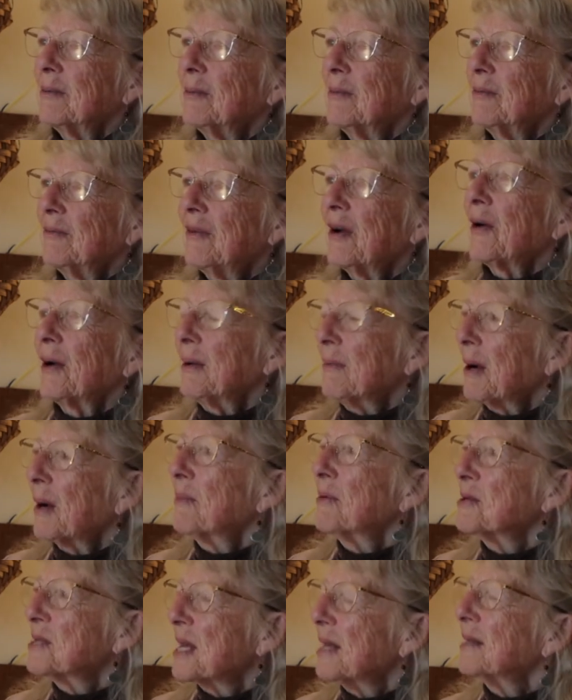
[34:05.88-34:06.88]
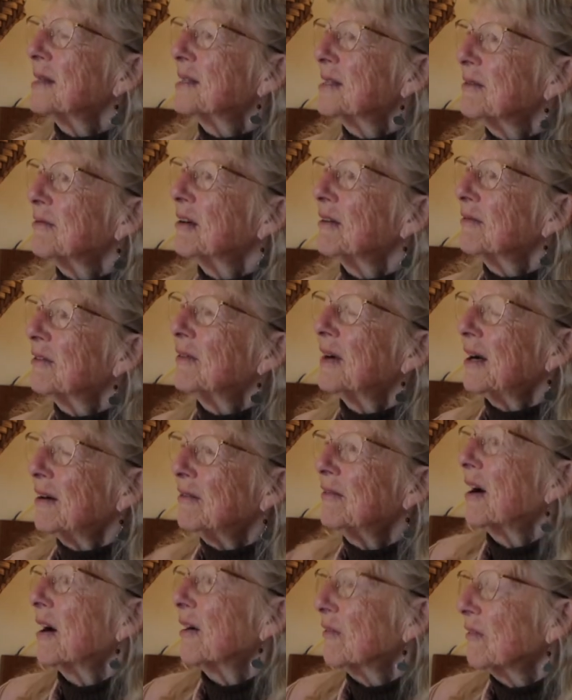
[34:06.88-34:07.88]
very representative
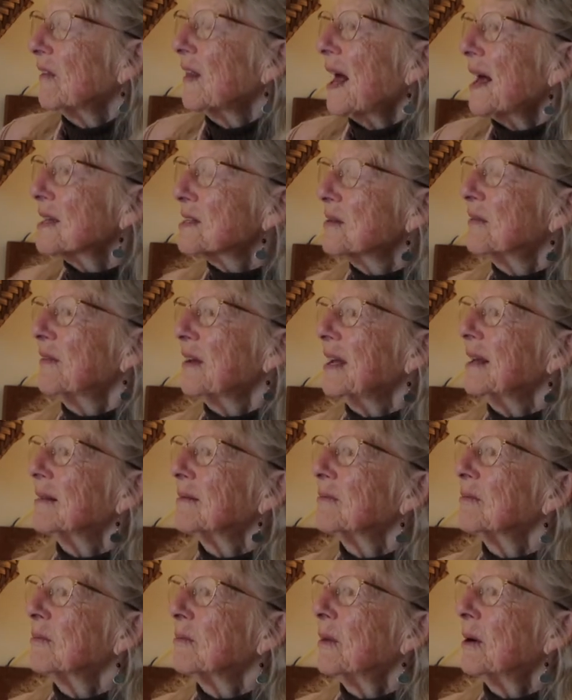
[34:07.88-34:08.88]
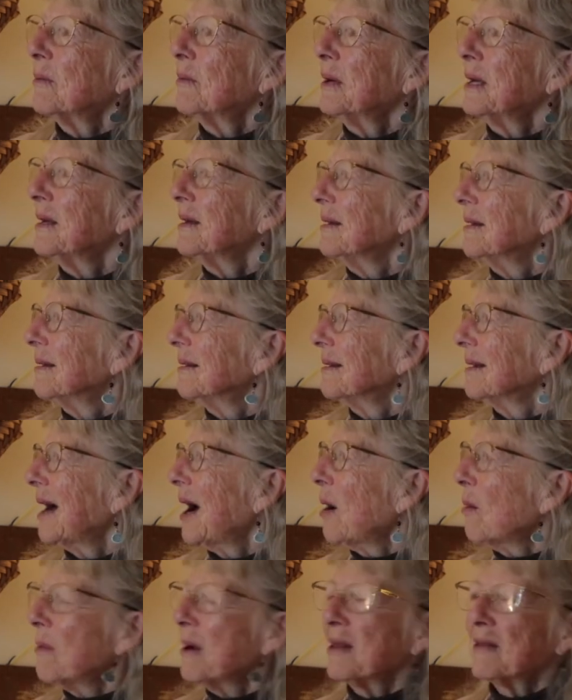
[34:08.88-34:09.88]
of our philosophy and
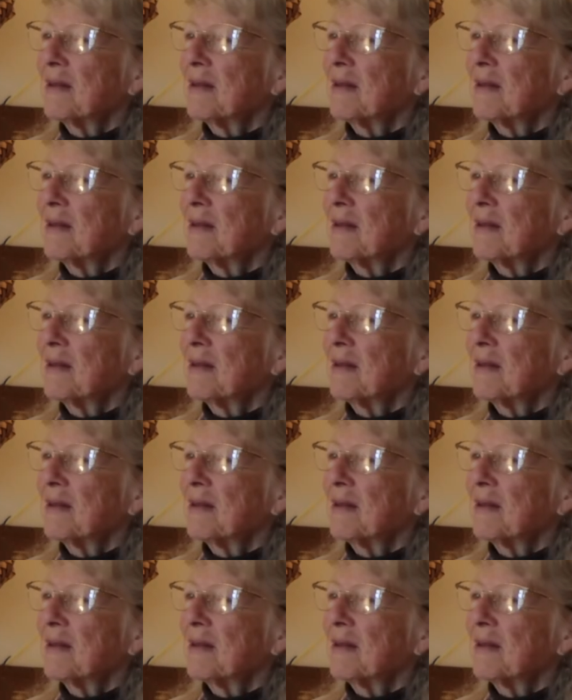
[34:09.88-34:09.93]
how we